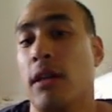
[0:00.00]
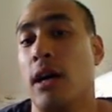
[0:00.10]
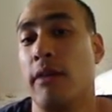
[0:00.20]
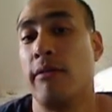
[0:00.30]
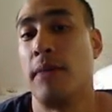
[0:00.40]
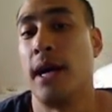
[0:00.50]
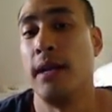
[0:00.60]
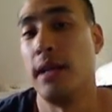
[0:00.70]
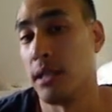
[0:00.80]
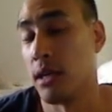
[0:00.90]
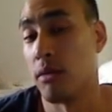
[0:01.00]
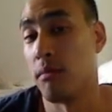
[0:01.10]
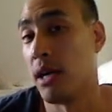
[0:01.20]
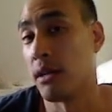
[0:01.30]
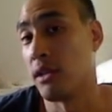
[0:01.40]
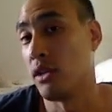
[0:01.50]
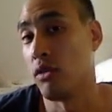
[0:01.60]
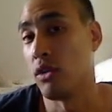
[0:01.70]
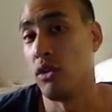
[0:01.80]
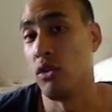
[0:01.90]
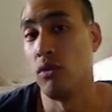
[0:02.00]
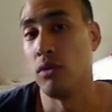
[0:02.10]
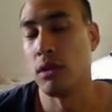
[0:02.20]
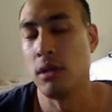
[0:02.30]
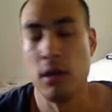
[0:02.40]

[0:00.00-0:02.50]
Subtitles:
of bindings on your mouse that you can use.